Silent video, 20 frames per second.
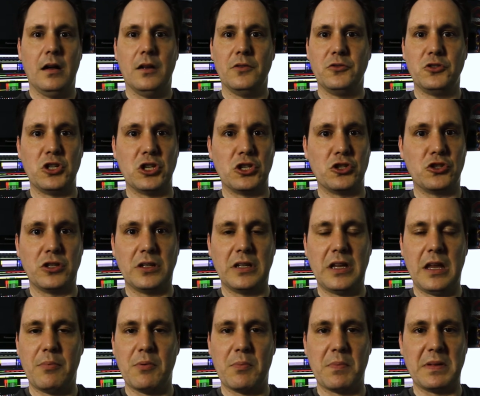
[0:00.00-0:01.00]
just
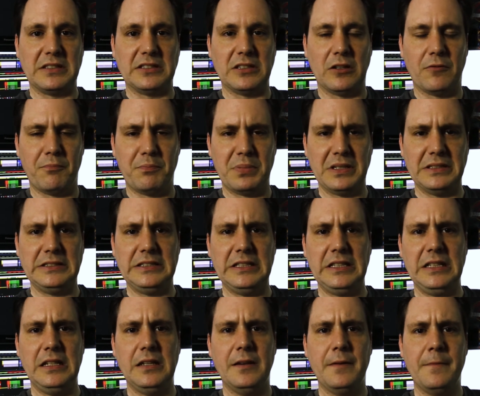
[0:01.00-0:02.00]
keeping myself
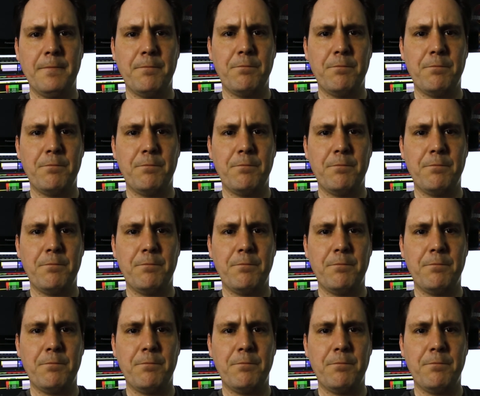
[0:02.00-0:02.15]
busy,